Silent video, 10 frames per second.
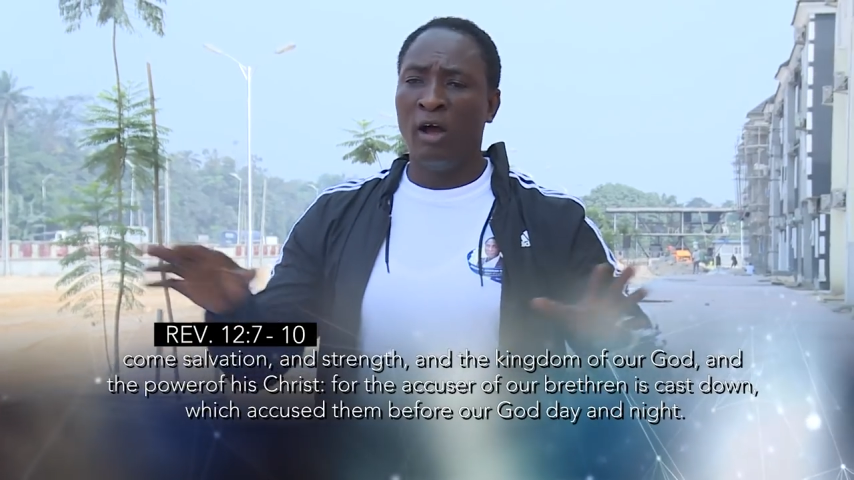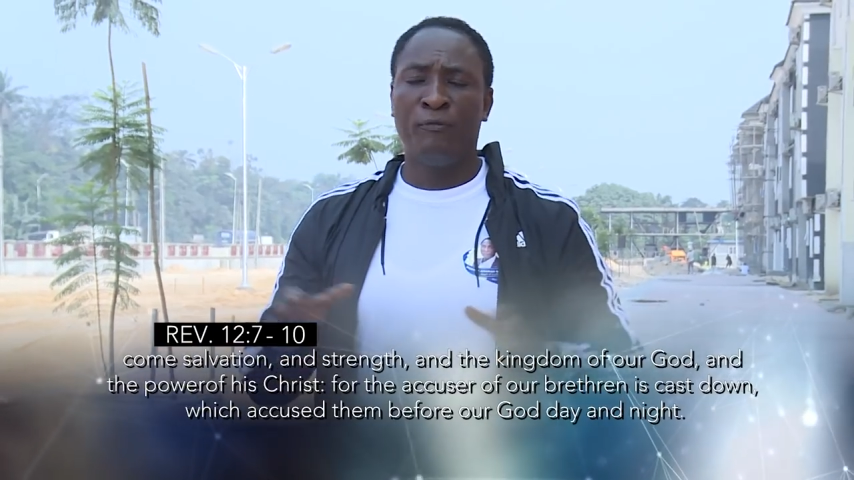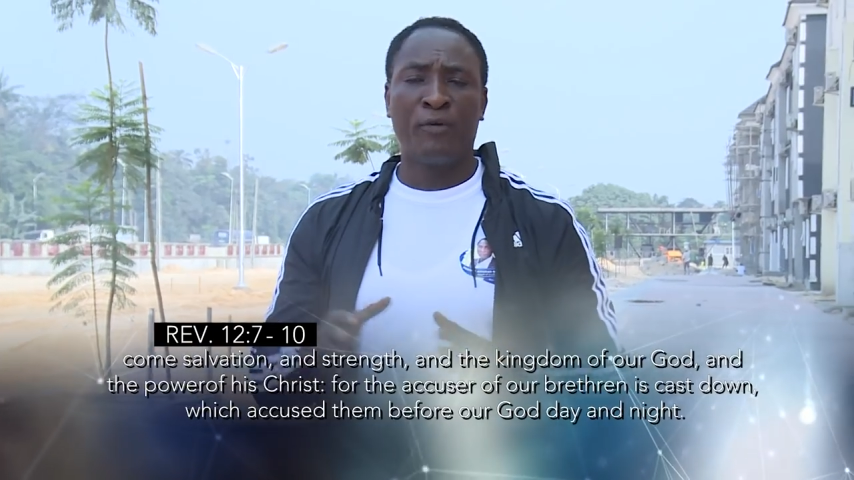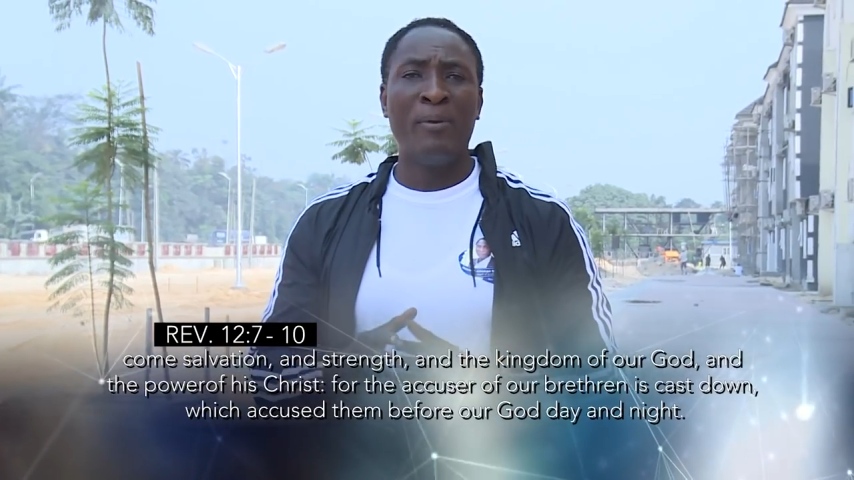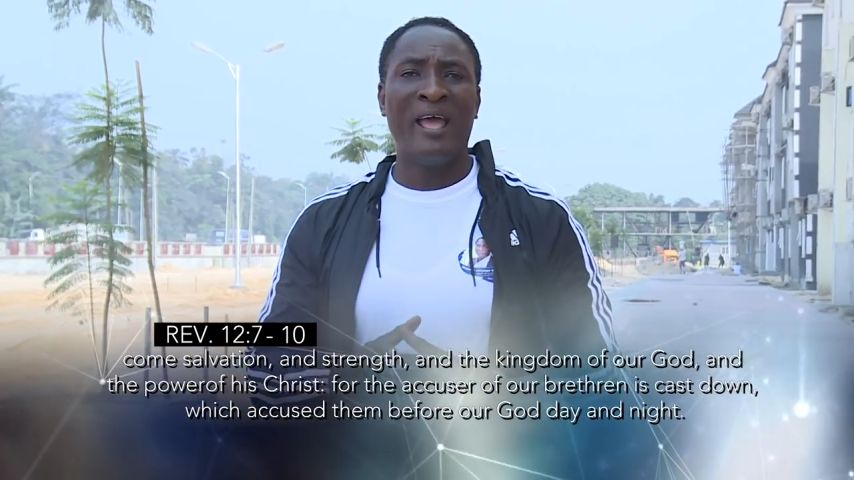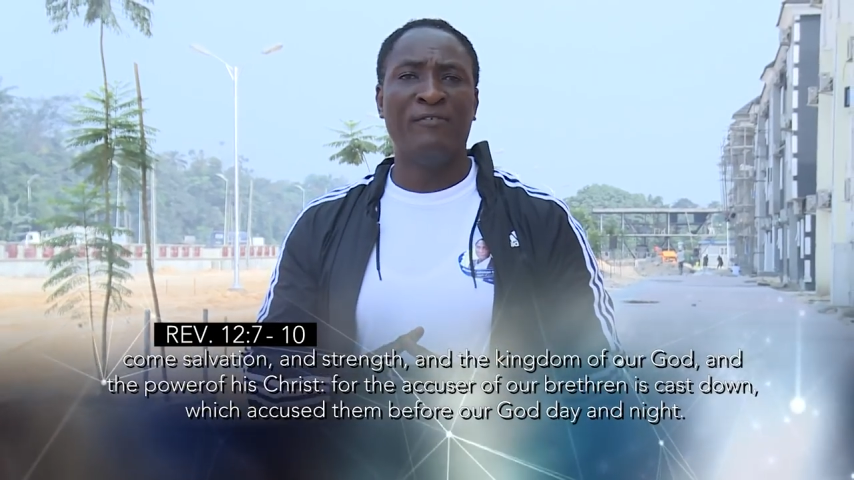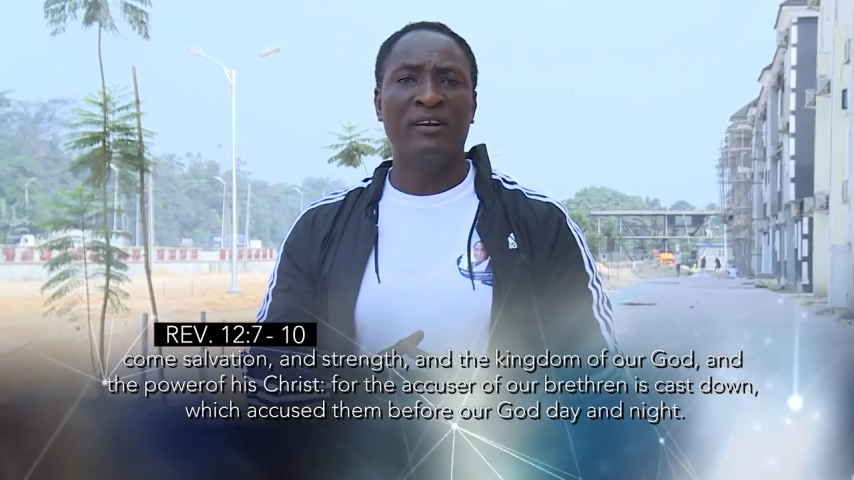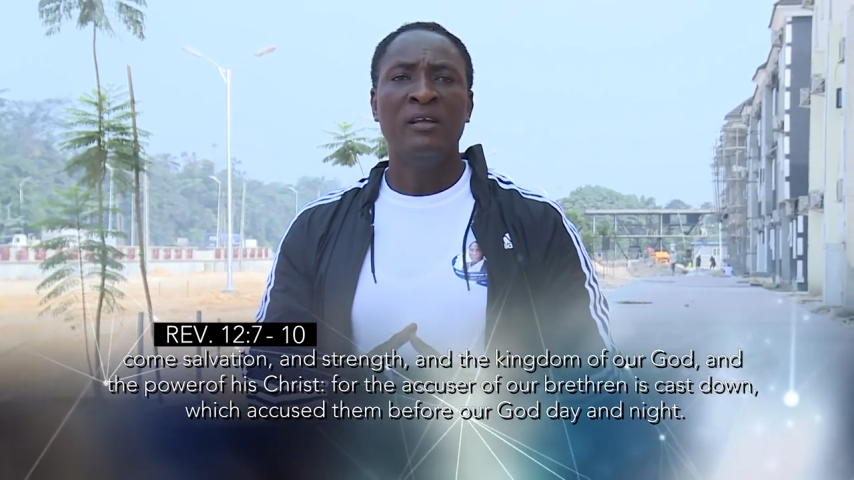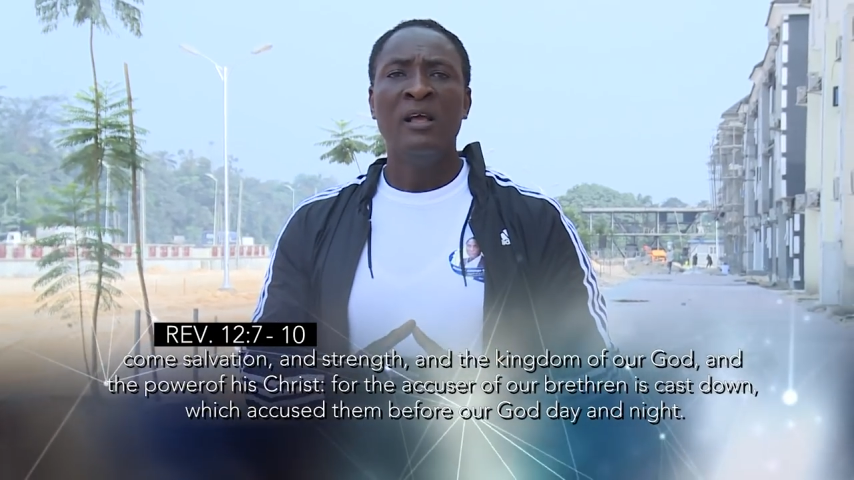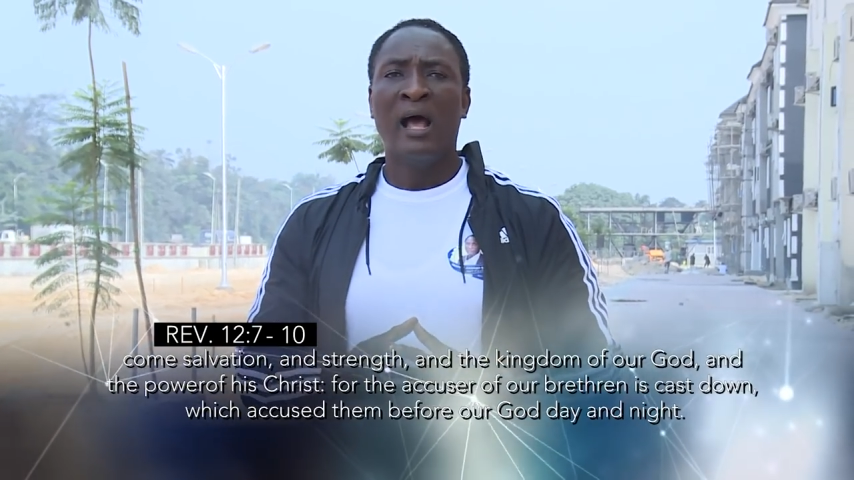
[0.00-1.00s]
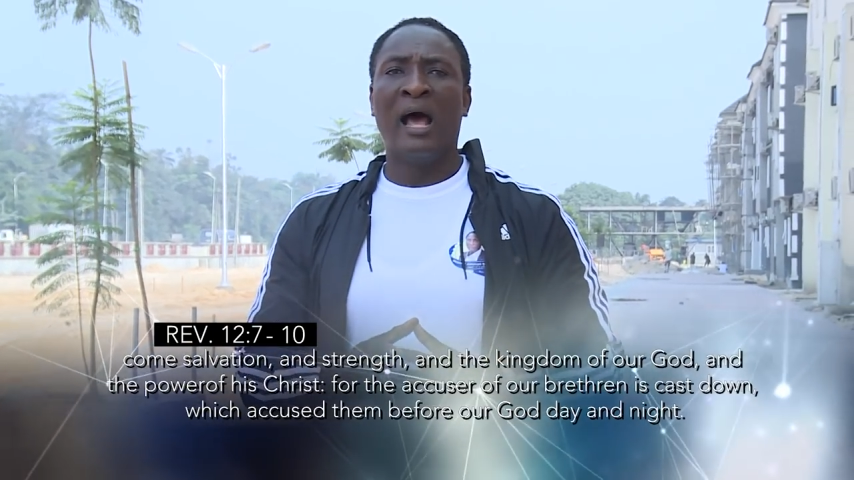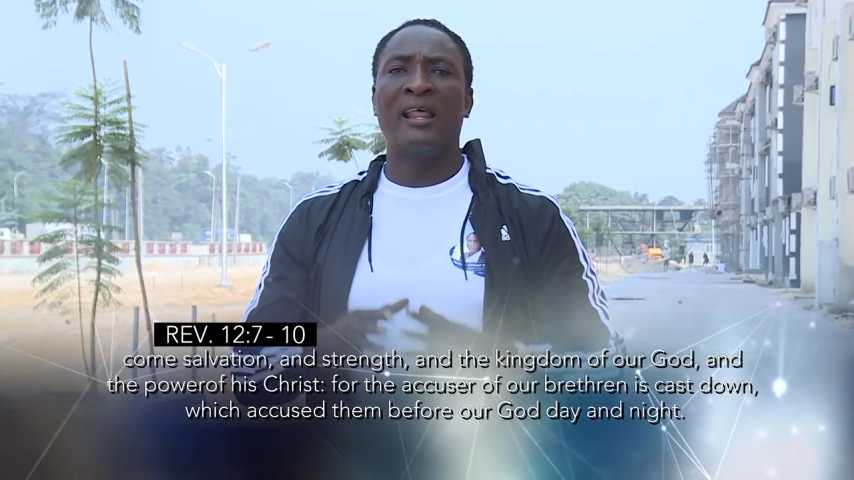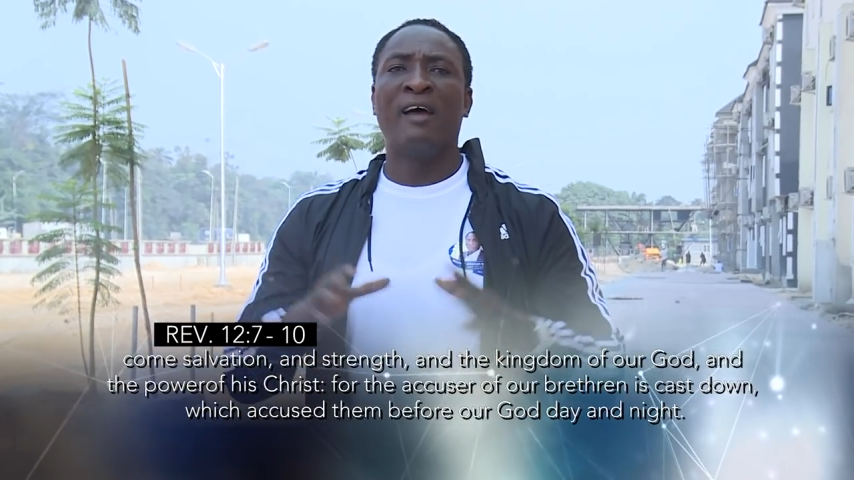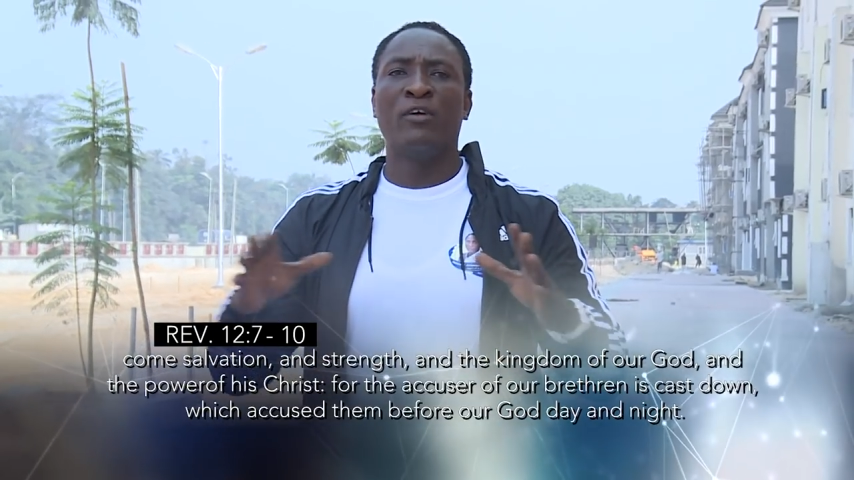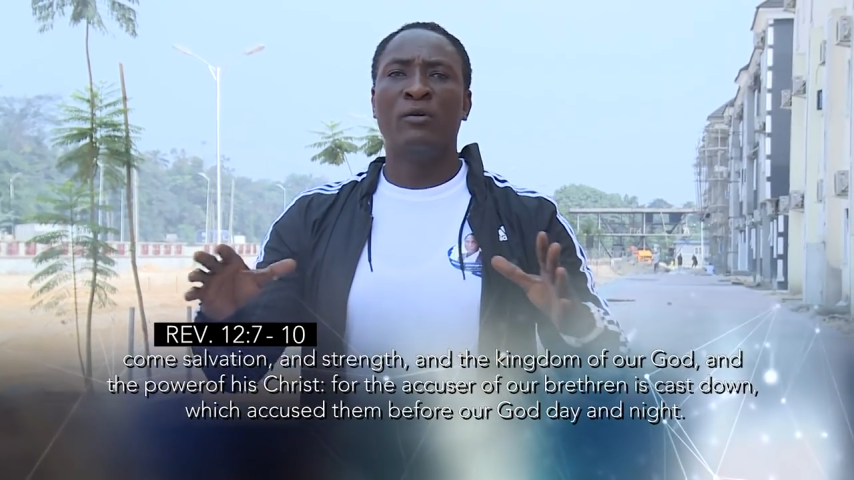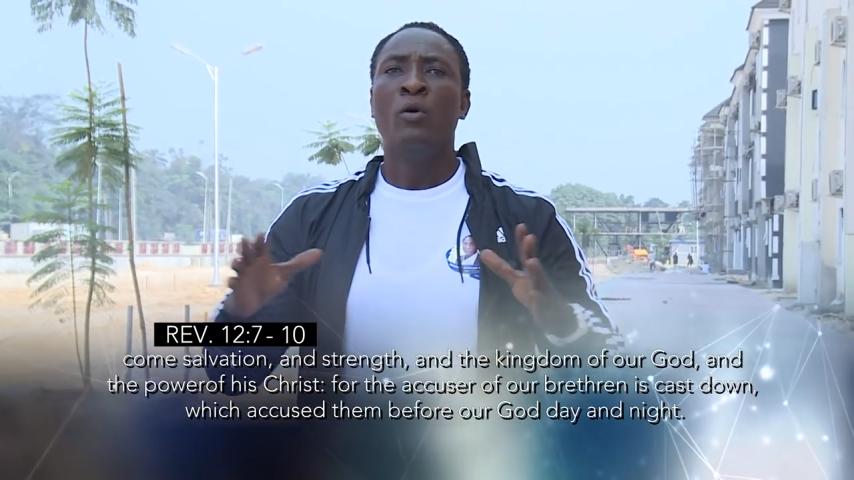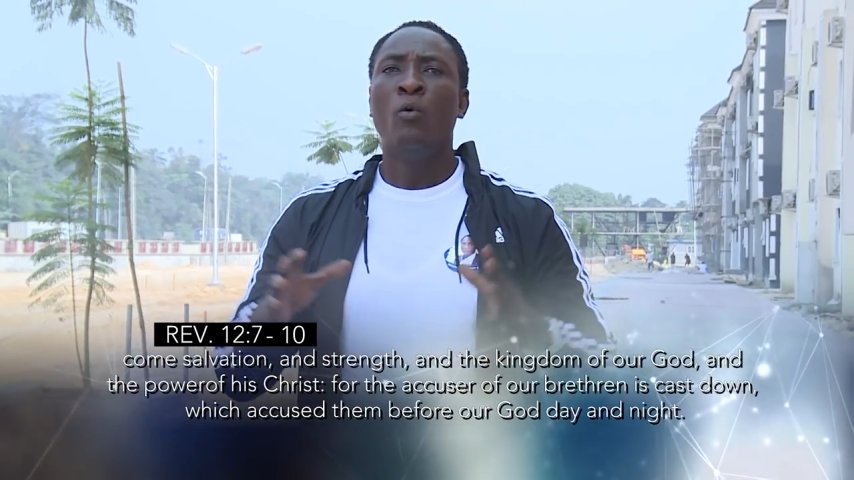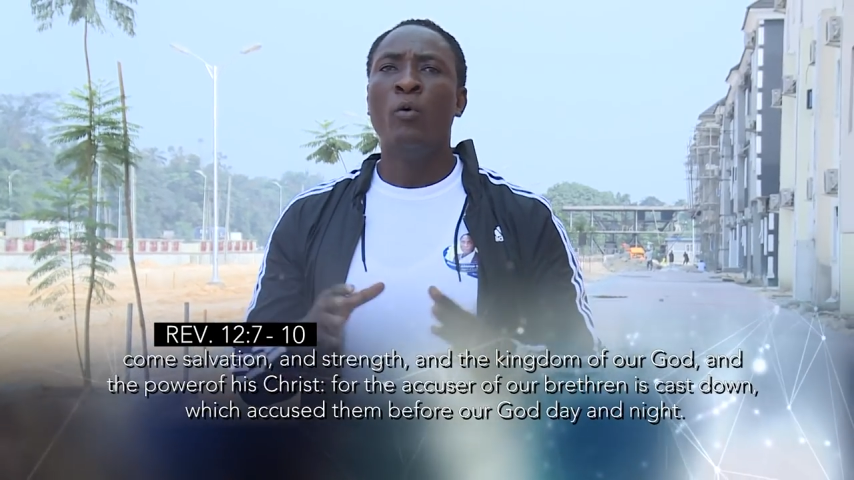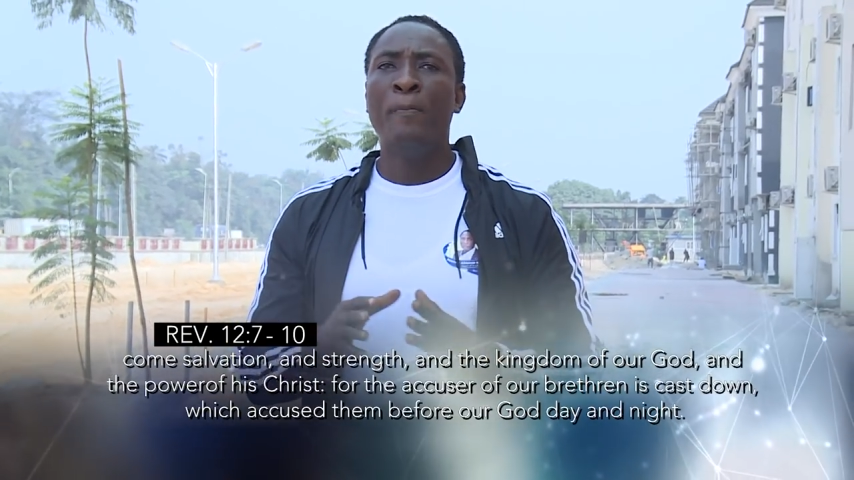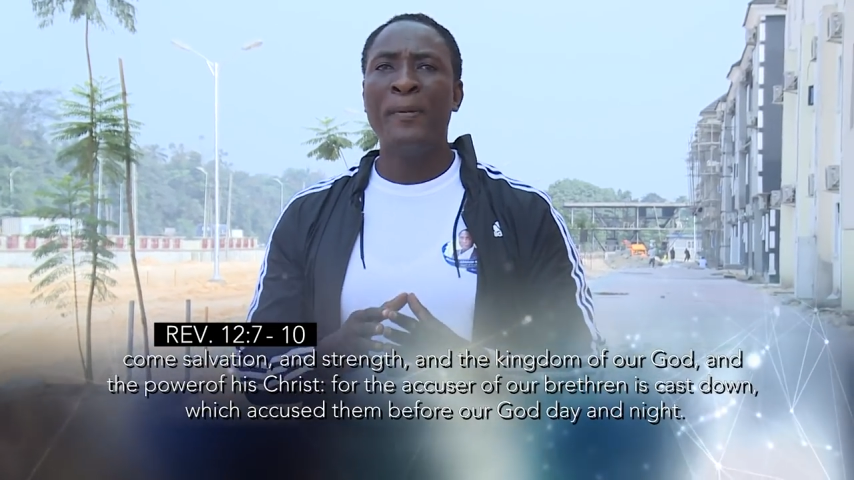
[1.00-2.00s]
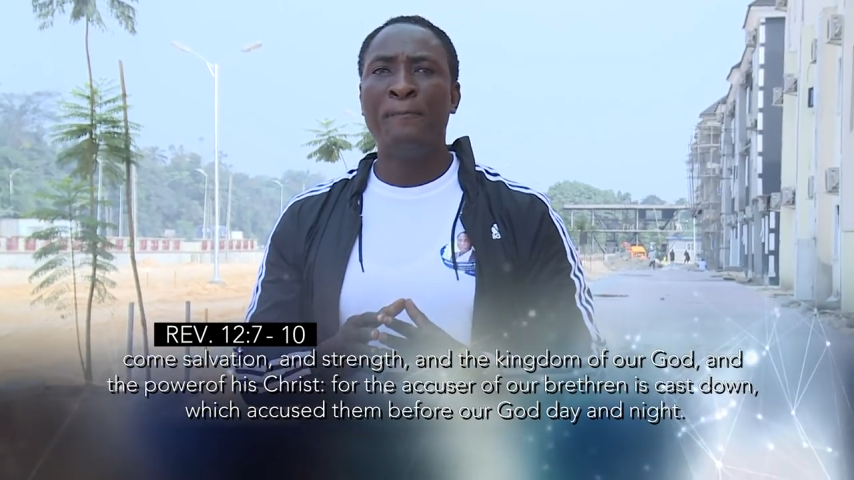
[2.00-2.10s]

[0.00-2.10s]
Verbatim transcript: from heaven, and heaven will be